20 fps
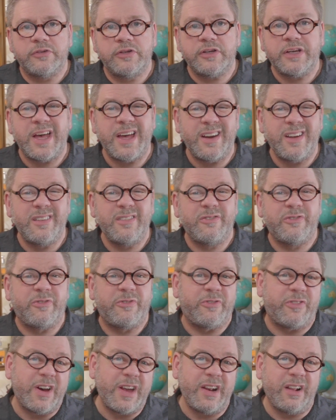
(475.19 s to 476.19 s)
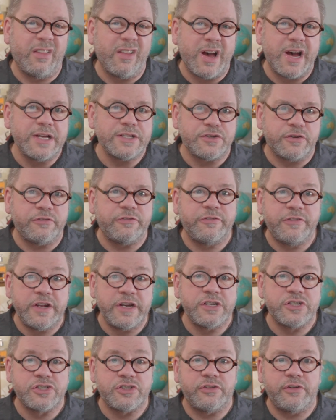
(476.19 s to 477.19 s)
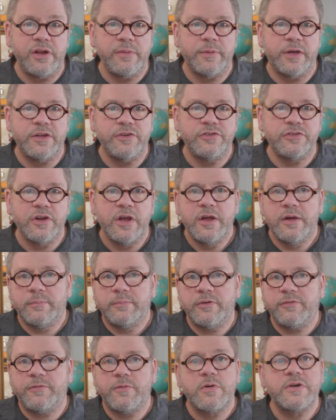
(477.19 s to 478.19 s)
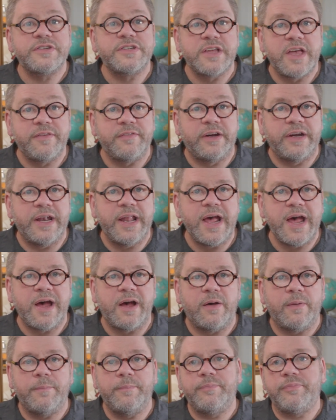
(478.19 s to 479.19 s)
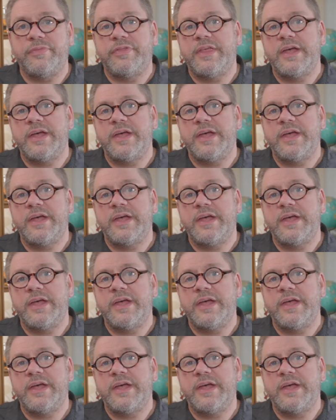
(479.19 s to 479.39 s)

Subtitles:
to kind of finalize or finish your image before saving it out.